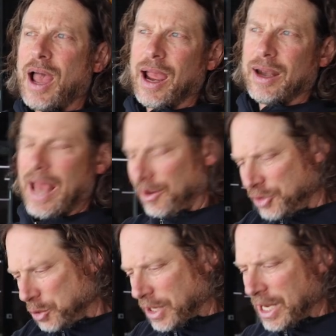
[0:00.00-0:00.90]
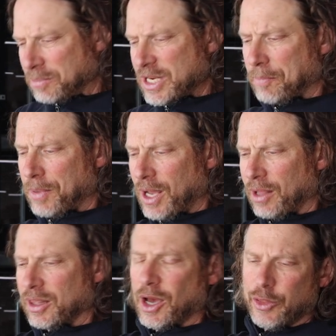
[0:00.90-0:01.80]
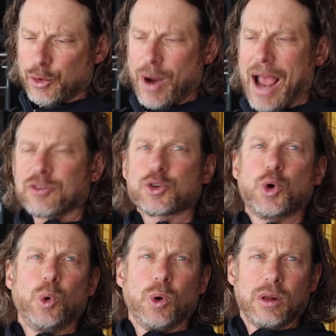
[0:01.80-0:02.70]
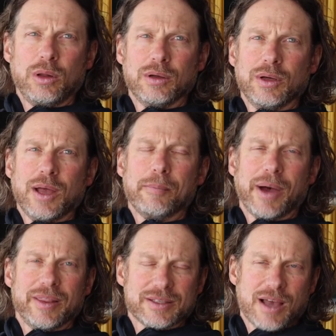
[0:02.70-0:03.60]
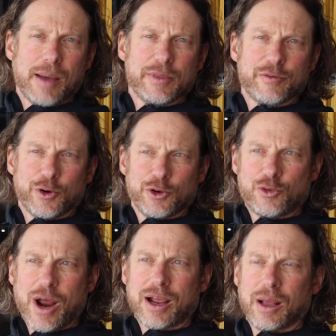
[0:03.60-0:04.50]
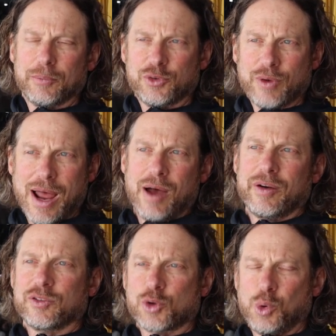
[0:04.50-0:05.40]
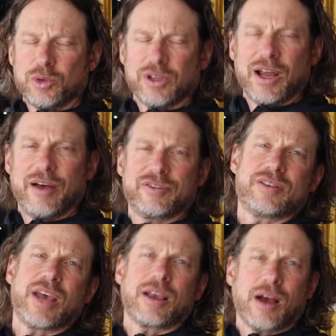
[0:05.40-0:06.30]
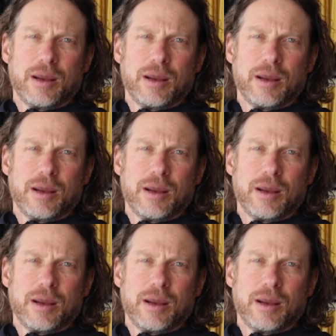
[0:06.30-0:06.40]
And as you keep dipping, the other racks cool. And by the time the first rack comes around, it's cooled enough to take